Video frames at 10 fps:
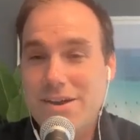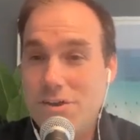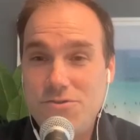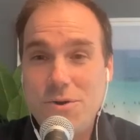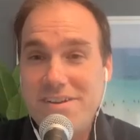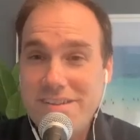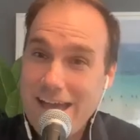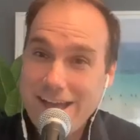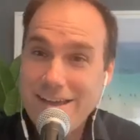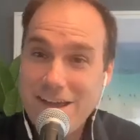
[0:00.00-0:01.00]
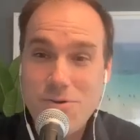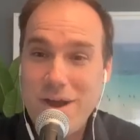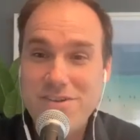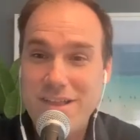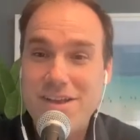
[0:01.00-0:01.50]
Georgia Tech,
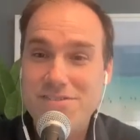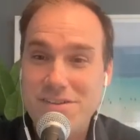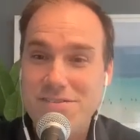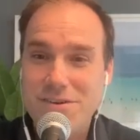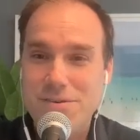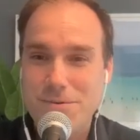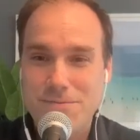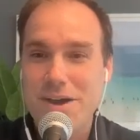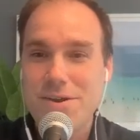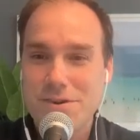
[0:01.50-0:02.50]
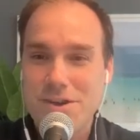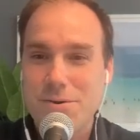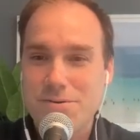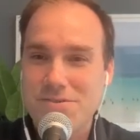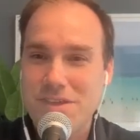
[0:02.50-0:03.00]
congratulations. You fired your
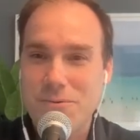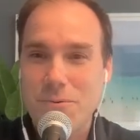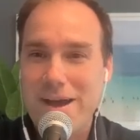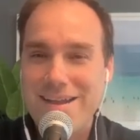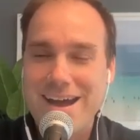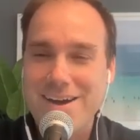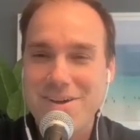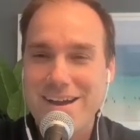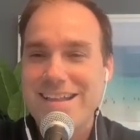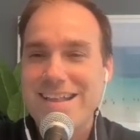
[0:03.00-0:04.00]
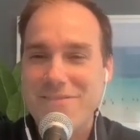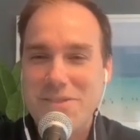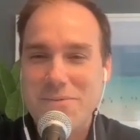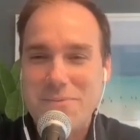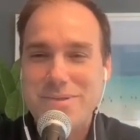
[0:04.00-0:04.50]
coach. They were way down there. I didn't have
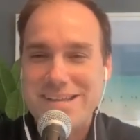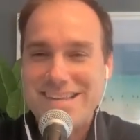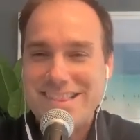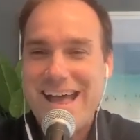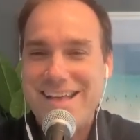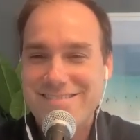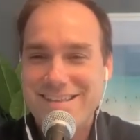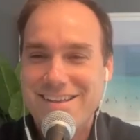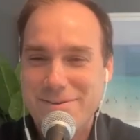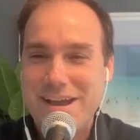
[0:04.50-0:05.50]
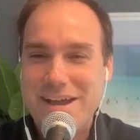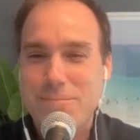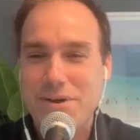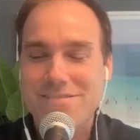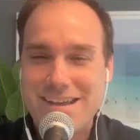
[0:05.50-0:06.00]
them completely last week. I had
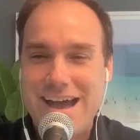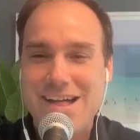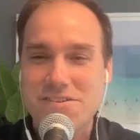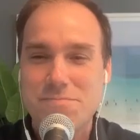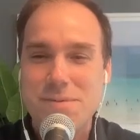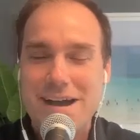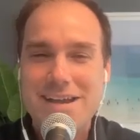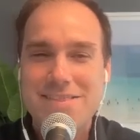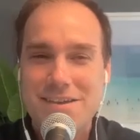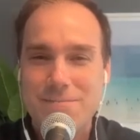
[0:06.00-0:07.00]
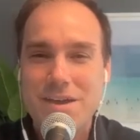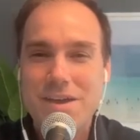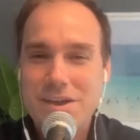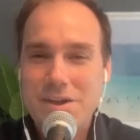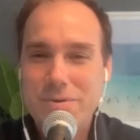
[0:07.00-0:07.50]
Boston College behind them,
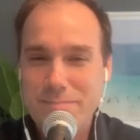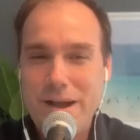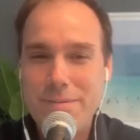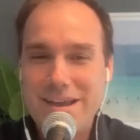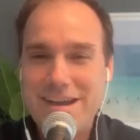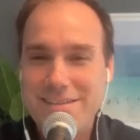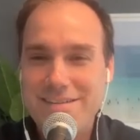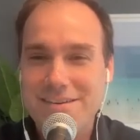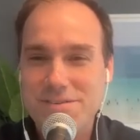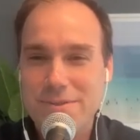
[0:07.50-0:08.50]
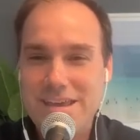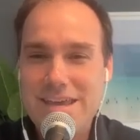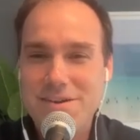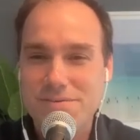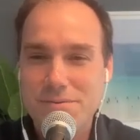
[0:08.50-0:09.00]
which probably kind of tells you where the
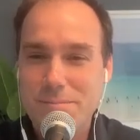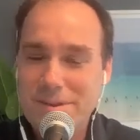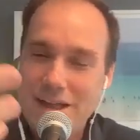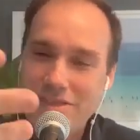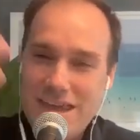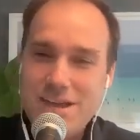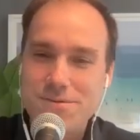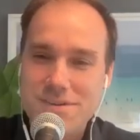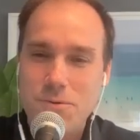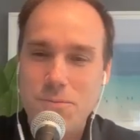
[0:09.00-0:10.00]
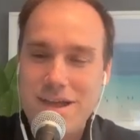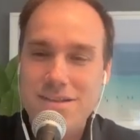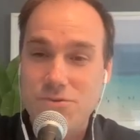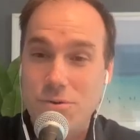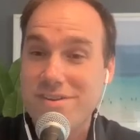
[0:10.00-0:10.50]
Eagles were. But now the Eagles going to win.
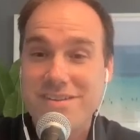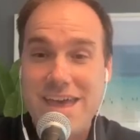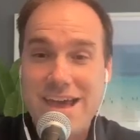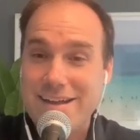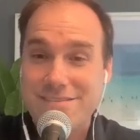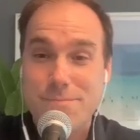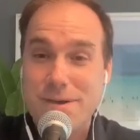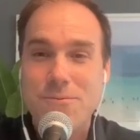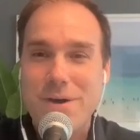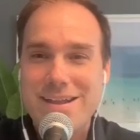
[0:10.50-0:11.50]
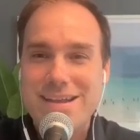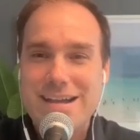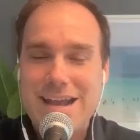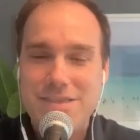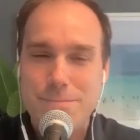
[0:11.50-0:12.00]
Georgia Tech gets a big win to
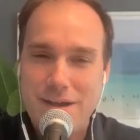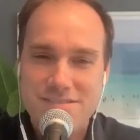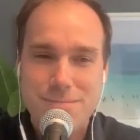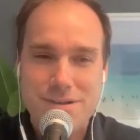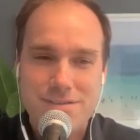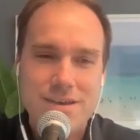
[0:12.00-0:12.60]
get out of the basement.